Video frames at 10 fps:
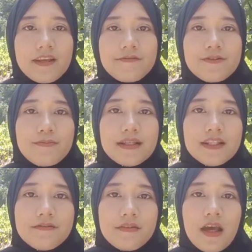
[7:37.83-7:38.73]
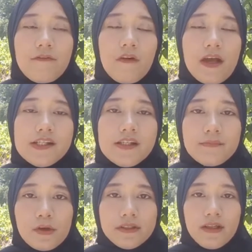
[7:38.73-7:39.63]
summative evaluation
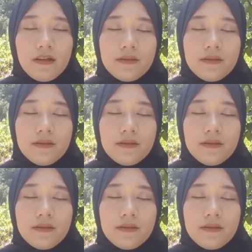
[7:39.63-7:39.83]
model.